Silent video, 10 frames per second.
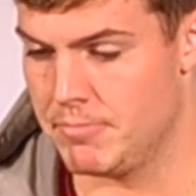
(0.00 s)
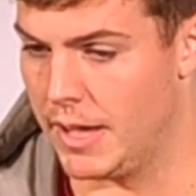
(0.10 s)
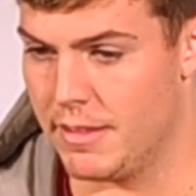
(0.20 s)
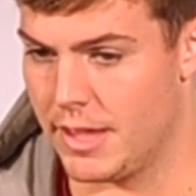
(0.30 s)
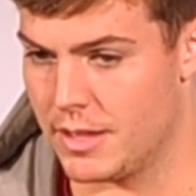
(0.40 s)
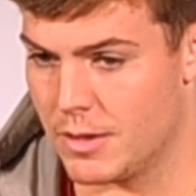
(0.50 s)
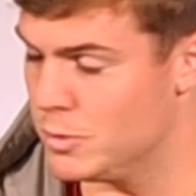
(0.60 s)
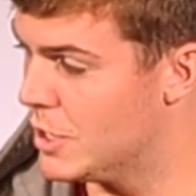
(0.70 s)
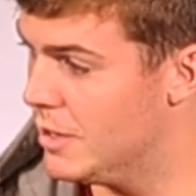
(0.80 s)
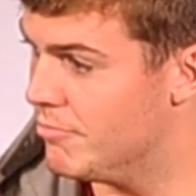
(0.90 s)
I think it
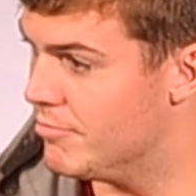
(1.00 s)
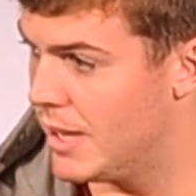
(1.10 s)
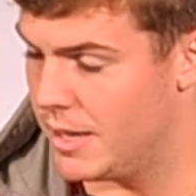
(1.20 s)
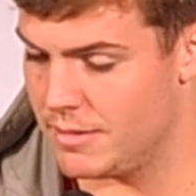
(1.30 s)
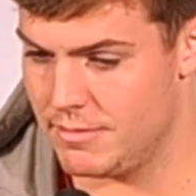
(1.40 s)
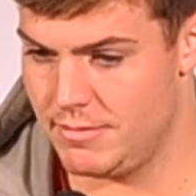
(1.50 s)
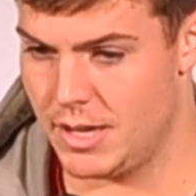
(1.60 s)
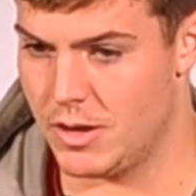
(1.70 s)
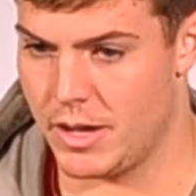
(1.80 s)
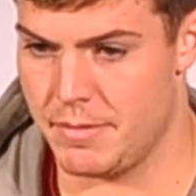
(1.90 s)
was good. And
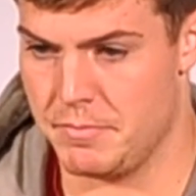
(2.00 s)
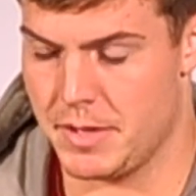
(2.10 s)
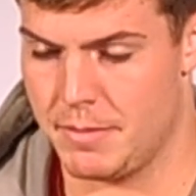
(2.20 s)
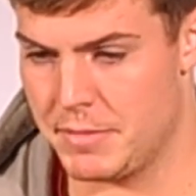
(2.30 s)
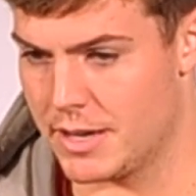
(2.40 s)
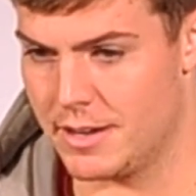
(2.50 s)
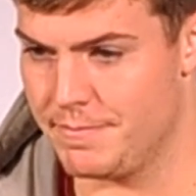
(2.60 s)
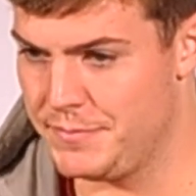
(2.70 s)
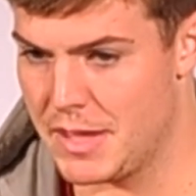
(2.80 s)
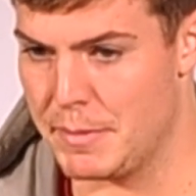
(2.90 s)
you know, I'm not
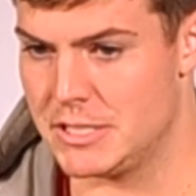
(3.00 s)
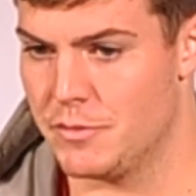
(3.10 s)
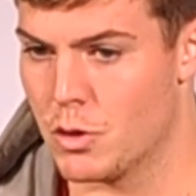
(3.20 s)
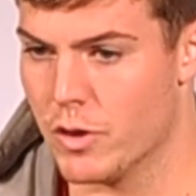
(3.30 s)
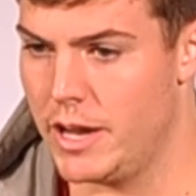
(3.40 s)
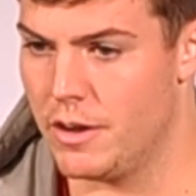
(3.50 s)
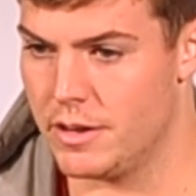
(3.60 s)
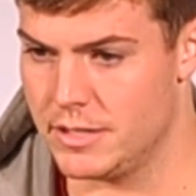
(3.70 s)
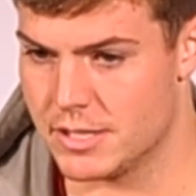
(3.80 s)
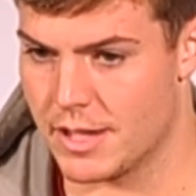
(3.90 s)
gonna give myself a grade
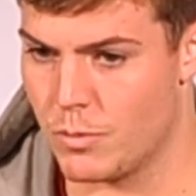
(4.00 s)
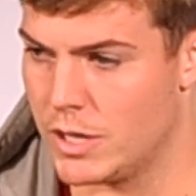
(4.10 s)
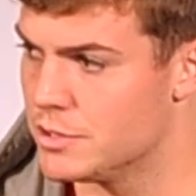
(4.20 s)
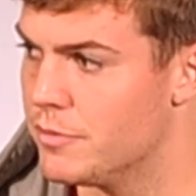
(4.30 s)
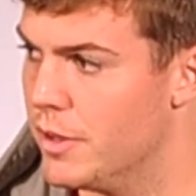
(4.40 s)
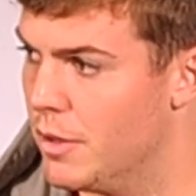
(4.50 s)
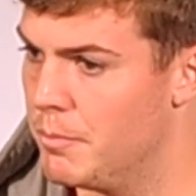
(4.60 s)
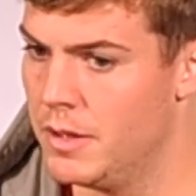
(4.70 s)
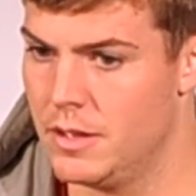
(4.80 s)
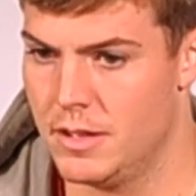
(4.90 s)
on it until I watch the
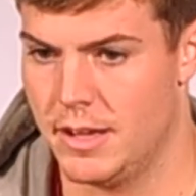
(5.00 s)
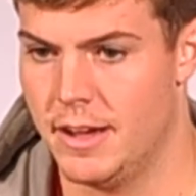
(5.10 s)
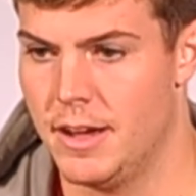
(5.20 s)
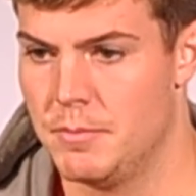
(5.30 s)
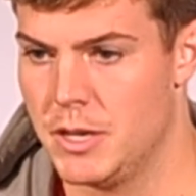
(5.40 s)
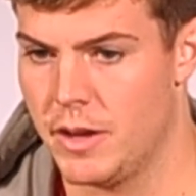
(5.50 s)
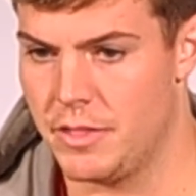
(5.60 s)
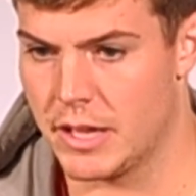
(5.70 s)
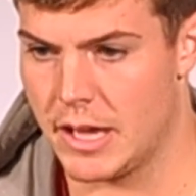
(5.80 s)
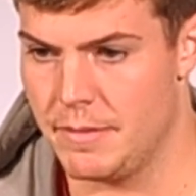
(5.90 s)
film. You know, I
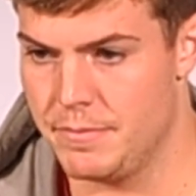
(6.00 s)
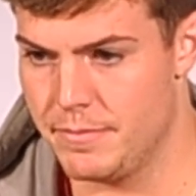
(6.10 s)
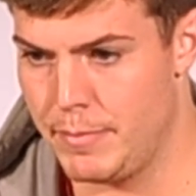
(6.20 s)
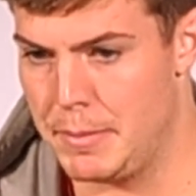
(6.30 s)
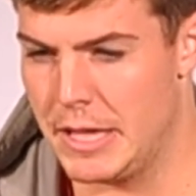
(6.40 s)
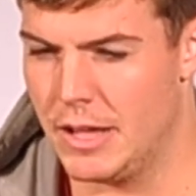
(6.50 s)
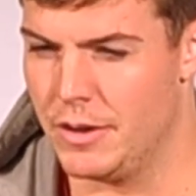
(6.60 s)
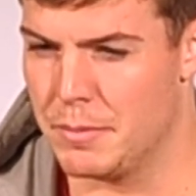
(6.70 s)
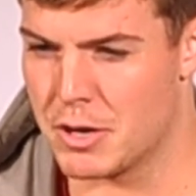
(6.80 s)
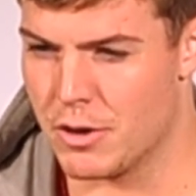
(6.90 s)
think I maybe
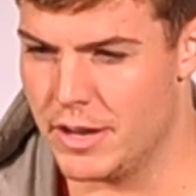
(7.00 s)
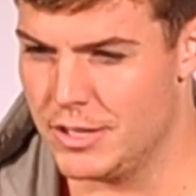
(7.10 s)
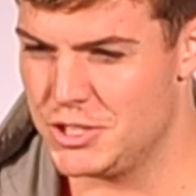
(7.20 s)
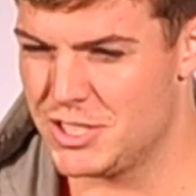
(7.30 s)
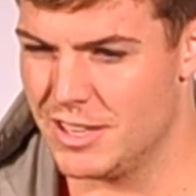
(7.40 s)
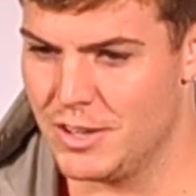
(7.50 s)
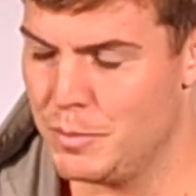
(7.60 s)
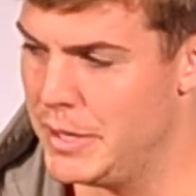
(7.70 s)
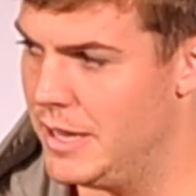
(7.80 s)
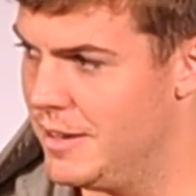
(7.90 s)
held up Carnell just a little
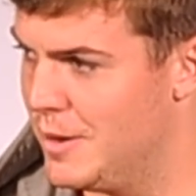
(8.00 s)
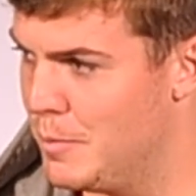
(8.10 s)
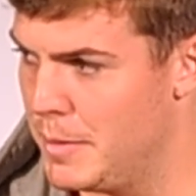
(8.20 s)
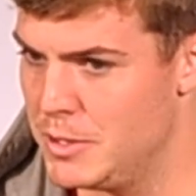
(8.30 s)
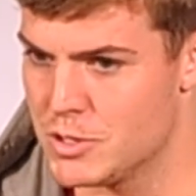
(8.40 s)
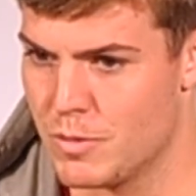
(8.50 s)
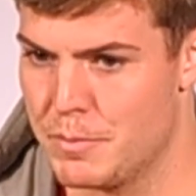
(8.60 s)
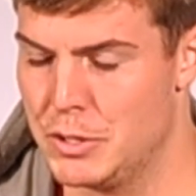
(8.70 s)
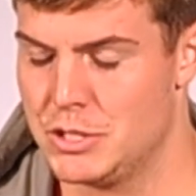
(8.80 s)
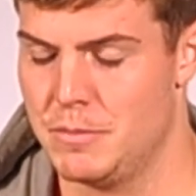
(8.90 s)
bit. You know, maybe just
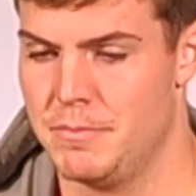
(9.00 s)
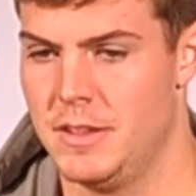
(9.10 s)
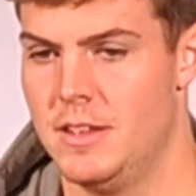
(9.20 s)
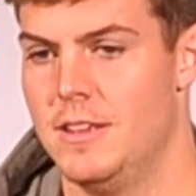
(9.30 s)
want to push him